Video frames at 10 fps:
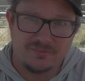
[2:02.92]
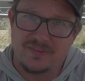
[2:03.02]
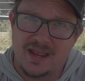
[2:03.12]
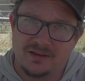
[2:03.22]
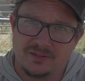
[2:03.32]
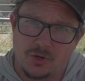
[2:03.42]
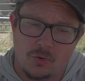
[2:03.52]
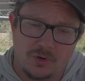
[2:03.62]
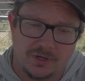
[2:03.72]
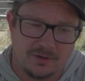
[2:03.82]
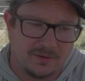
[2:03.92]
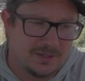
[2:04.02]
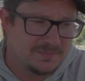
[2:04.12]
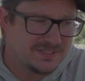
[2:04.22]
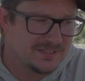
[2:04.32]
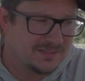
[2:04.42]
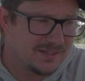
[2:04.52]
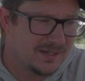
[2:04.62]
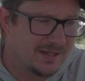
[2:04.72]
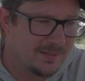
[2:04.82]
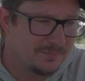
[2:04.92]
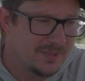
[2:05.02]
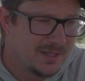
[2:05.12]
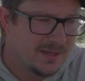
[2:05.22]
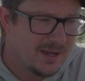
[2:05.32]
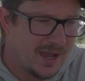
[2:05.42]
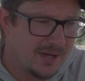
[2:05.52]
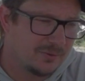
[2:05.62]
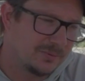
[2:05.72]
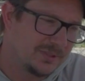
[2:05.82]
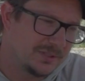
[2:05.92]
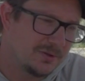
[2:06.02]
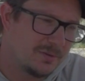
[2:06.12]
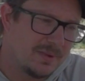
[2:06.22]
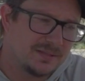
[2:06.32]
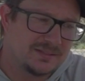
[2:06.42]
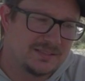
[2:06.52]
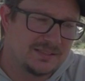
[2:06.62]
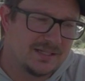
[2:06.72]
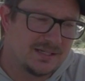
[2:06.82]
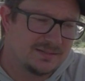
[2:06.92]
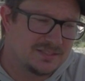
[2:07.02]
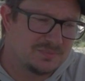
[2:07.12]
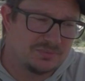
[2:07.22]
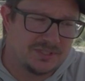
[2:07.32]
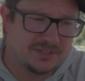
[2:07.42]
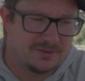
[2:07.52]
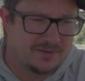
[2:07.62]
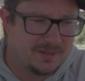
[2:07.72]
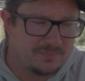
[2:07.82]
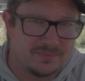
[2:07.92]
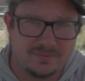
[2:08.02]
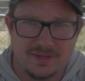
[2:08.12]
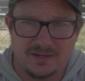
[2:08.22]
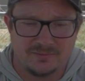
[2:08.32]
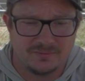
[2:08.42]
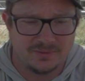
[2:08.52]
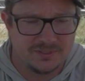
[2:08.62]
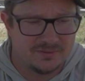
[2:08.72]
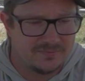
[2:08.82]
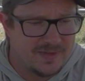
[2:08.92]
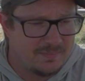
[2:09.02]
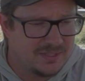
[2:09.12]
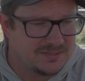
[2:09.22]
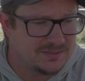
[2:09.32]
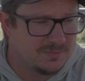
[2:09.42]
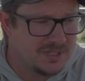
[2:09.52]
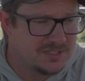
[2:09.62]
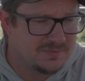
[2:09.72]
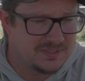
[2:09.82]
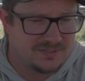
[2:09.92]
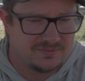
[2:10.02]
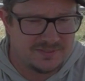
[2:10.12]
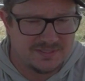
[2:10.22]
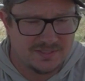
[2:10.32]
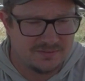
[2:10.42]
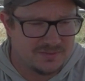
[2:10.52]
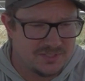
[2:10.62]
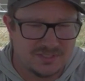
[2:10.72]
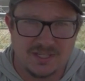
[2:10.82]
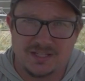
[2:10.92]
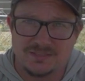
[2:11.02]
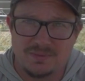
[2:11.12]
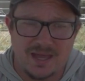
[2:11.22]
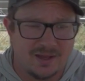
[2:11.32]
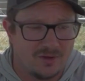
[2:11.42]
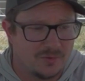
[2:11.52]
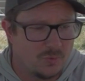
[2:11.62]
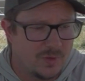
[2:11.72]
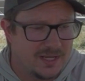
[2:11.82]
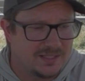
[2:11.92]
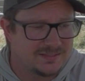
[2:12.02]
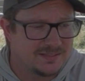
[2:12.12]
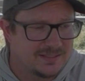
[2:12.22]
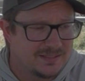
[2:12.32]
a fan of the cork grips. I don't really know about the split grip. I don't really know if that makes too much of a difference other than just cuts back on weight.